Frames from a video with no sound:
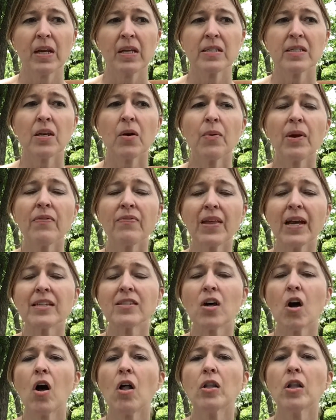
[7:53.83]
So if
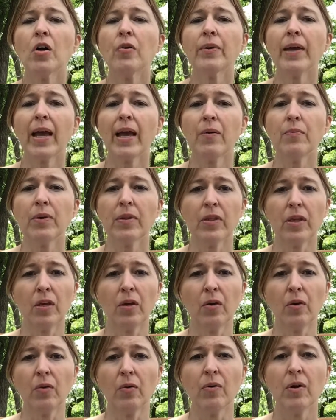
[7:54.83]
that's all okay with
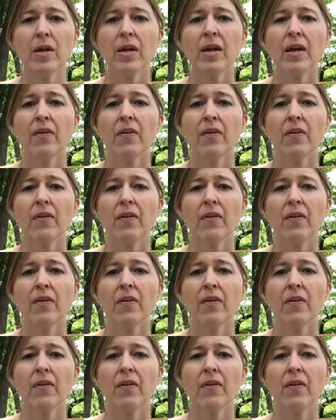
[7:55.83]
you,